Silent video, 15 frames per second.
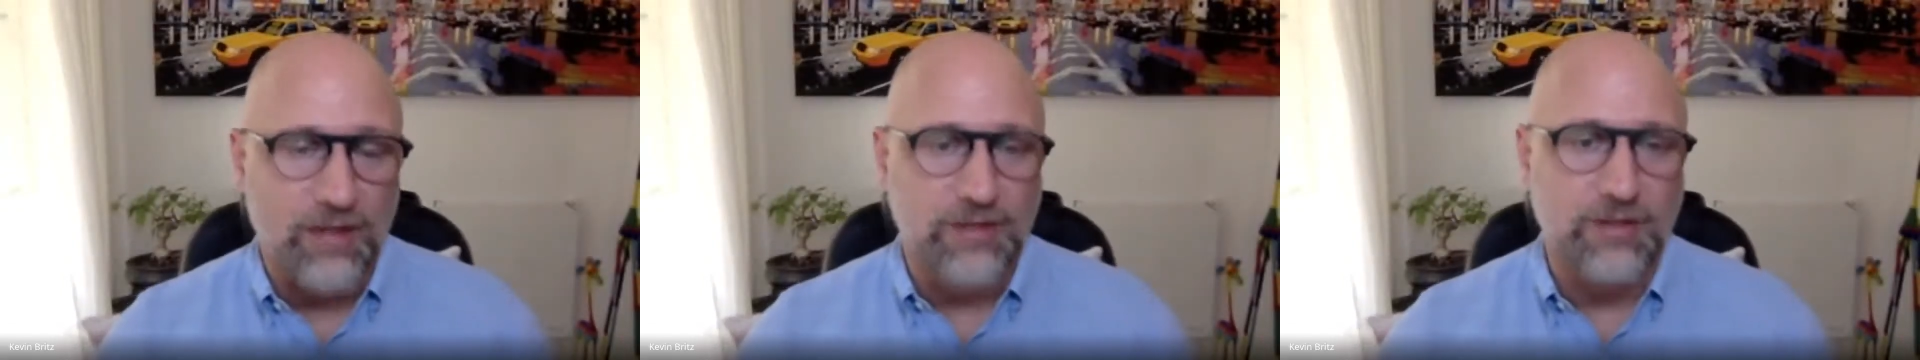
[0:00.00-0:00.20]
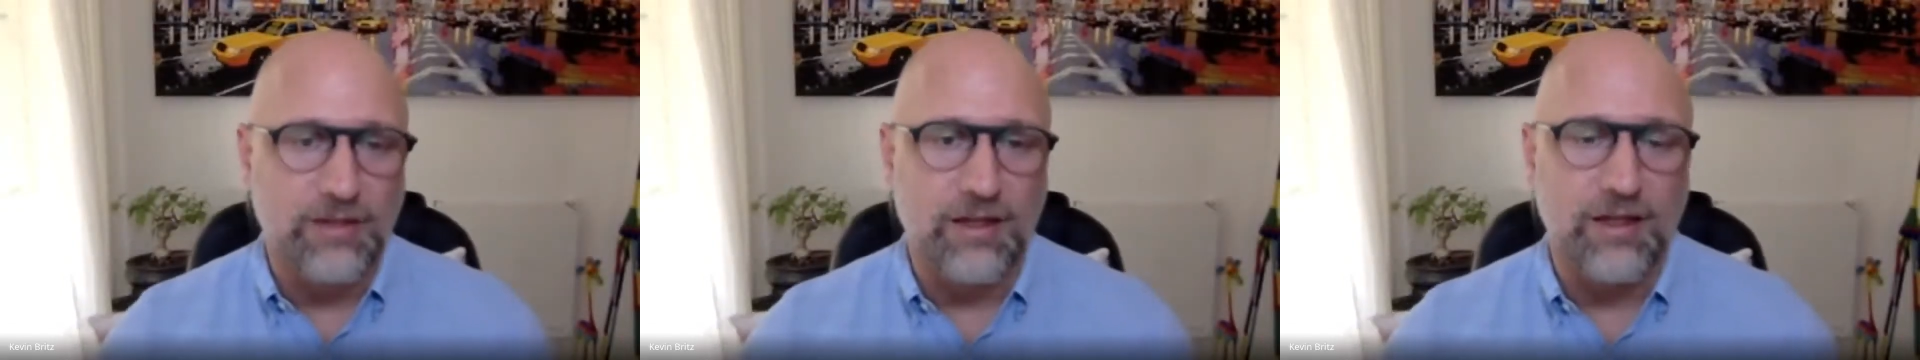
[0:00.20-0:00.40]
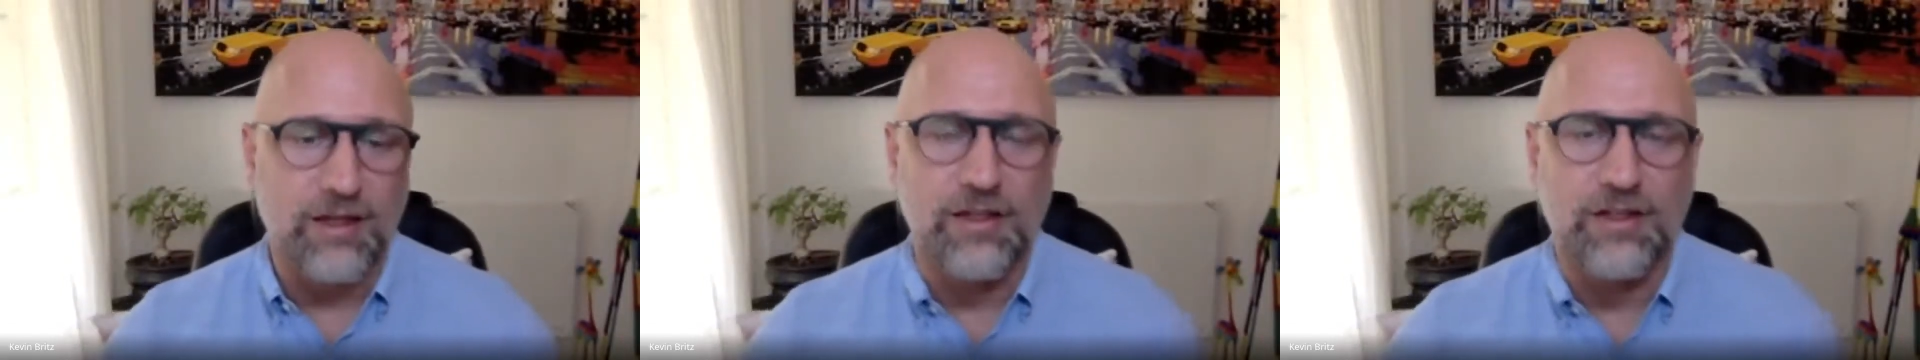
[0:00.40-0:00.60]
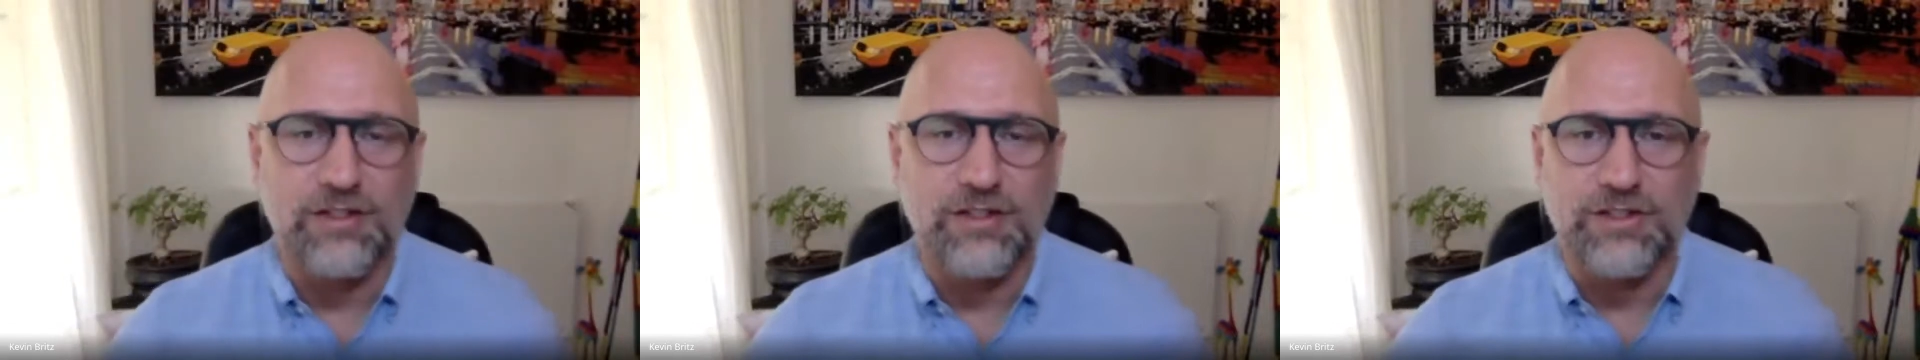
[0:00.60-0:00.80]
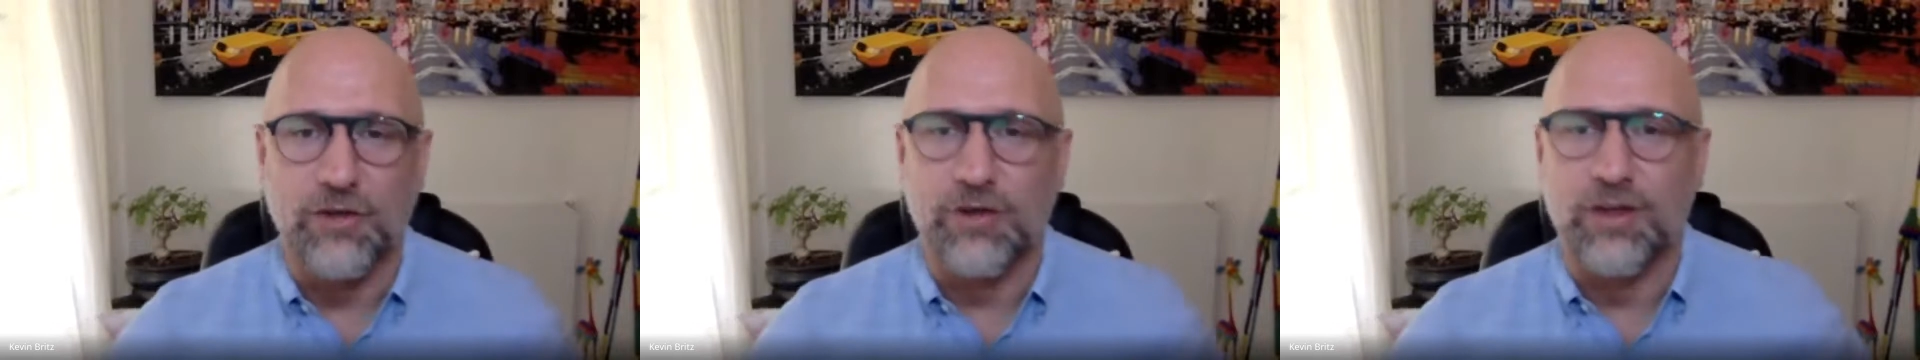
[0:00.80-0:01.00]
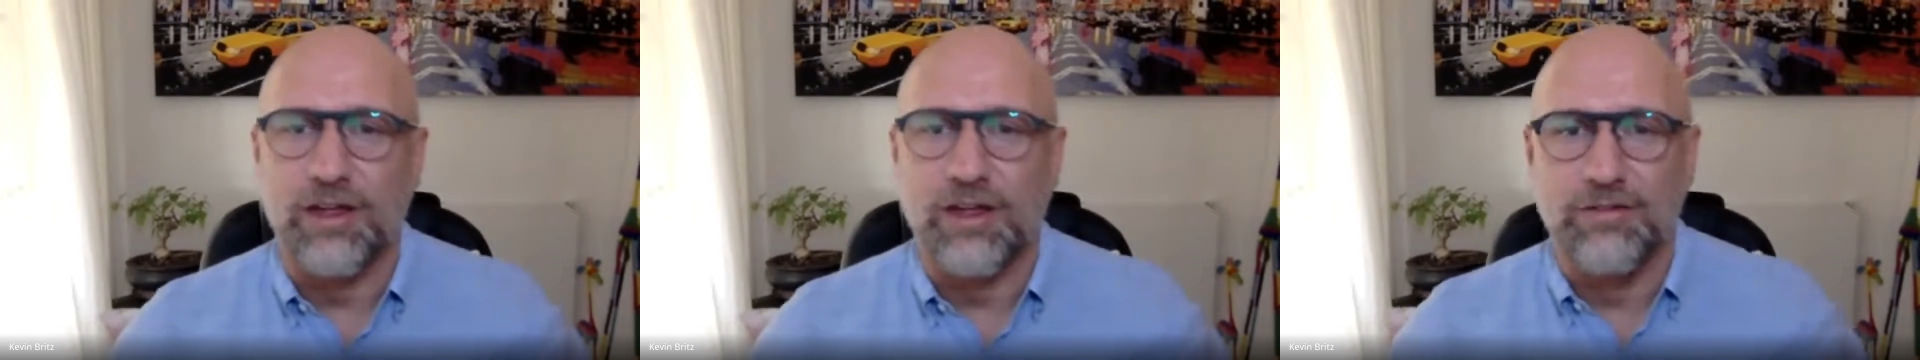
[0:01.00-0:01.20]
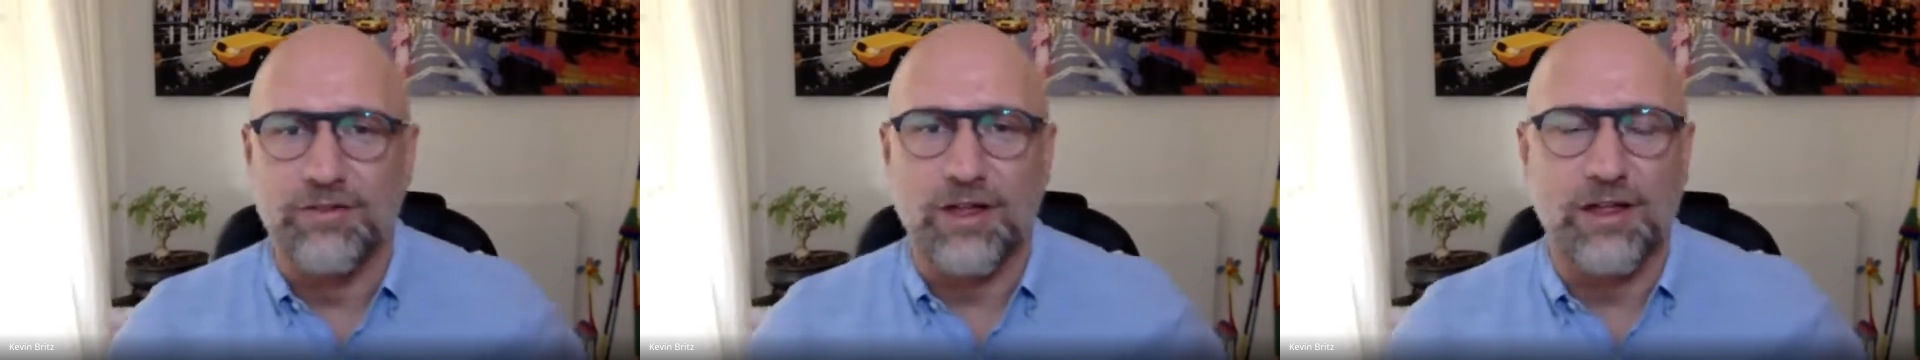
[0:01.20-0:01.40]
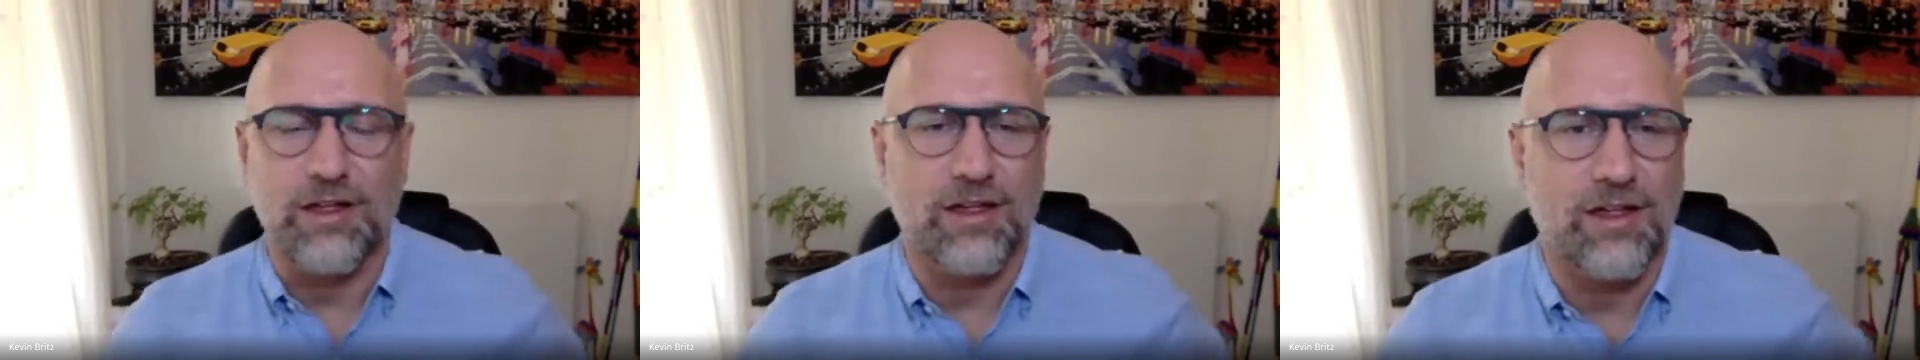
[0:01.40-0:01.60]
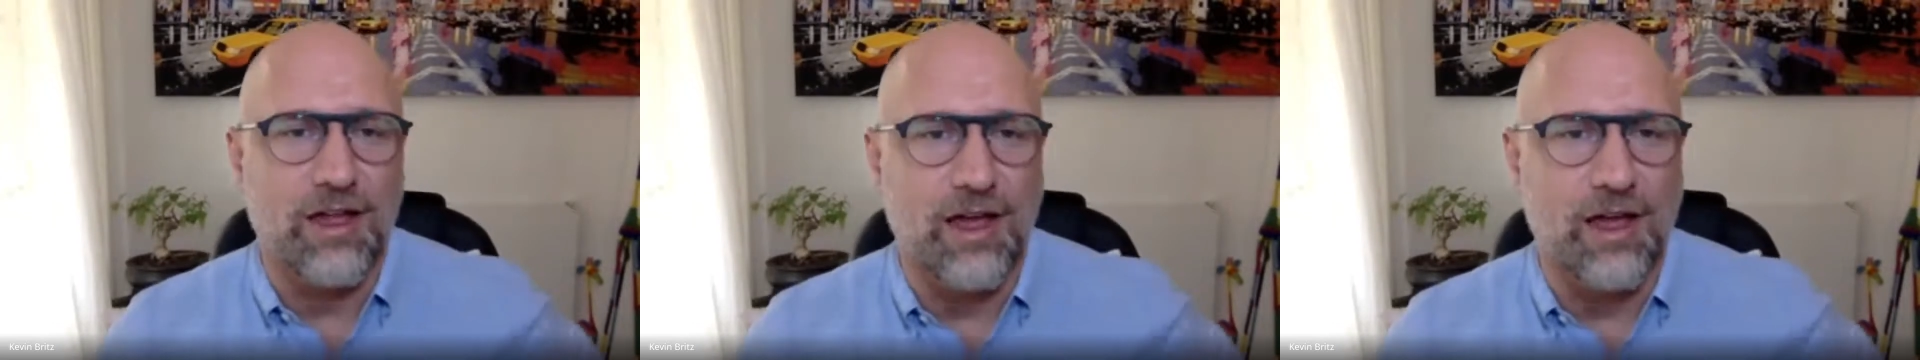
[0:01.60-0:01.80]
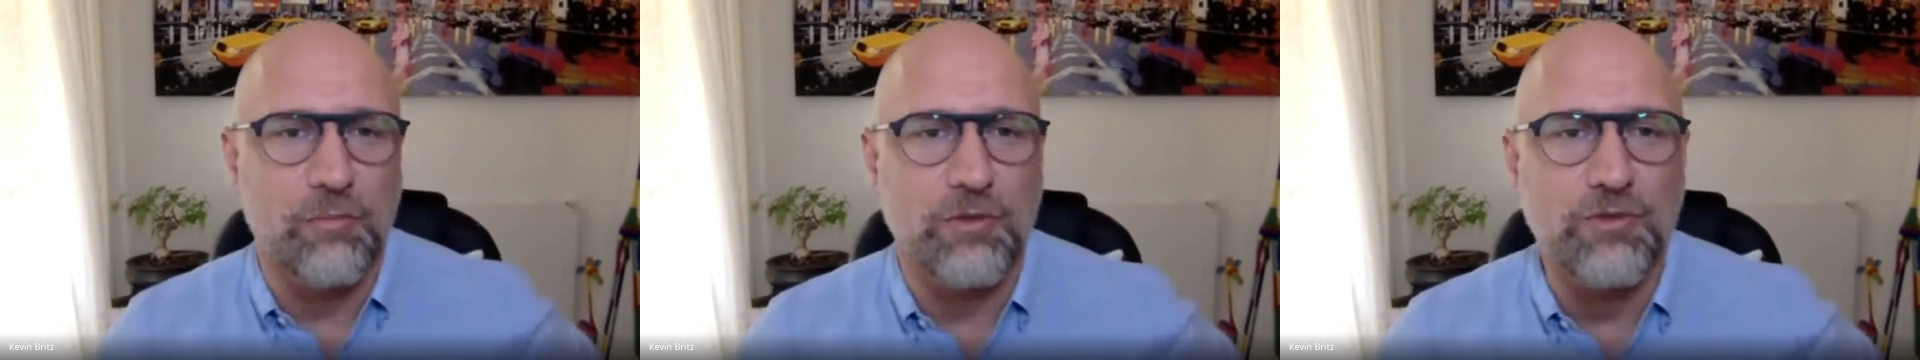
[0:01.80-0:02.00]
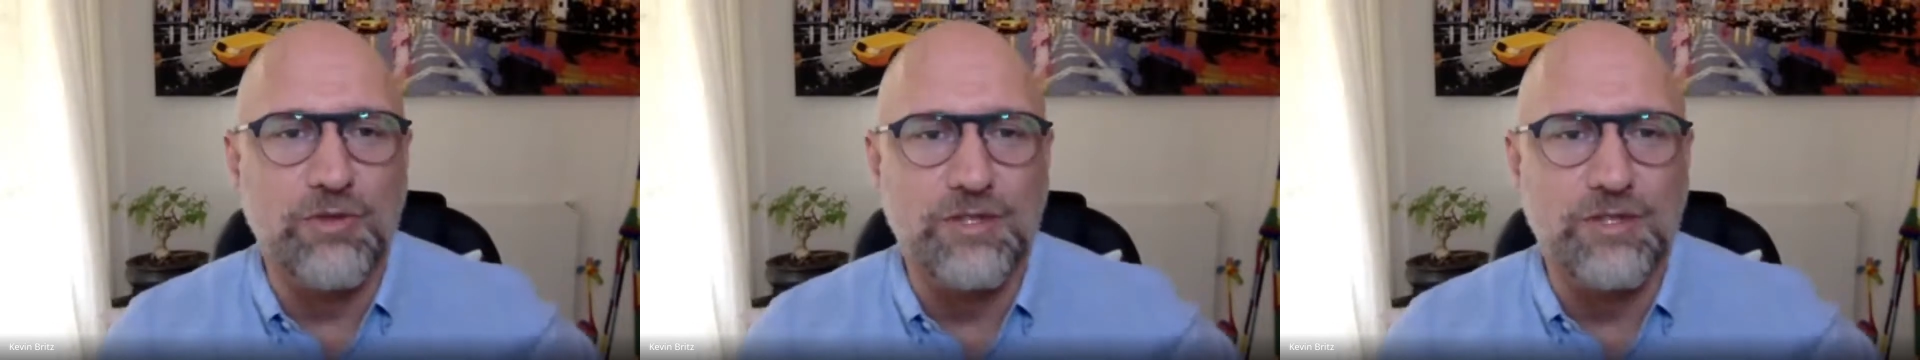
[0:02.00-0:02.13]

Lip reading: And so the